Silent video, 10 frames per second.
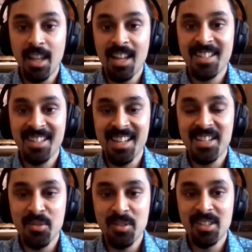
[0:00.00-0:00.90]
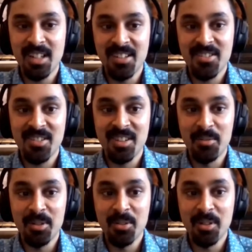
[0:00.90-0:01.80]
a lot to get to in your answer
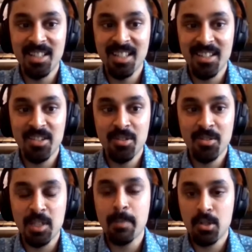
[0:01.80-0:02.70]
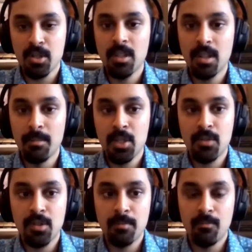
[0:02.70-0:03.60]
that we're going to get to, especially the
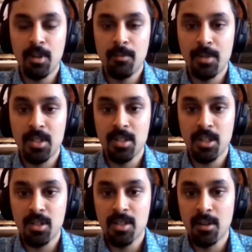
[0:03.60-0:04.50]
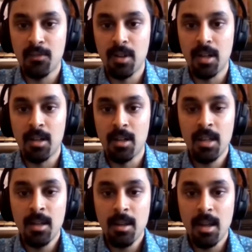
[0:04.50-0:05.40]
misrepresentations of
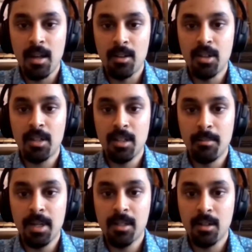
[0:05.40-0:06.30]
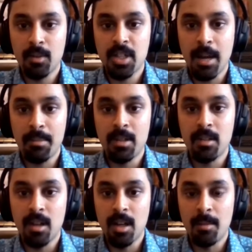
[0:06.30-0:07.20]
Dr. Ambedkar, which
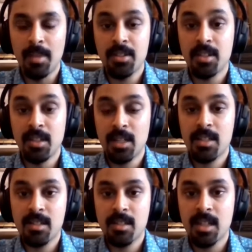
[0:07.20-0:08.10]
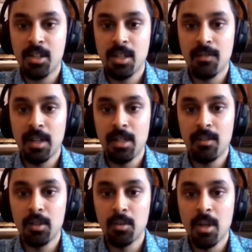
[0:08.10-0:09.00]
happened. That's the next section of our
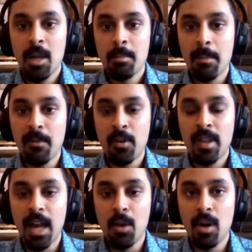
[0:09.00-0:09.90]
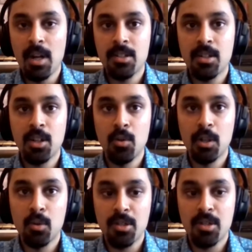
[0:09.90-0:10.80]
interview. But before that, I wanted to go to
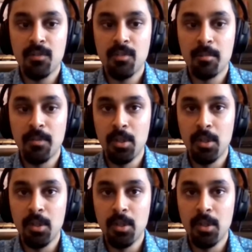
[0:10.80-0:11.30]
a question from a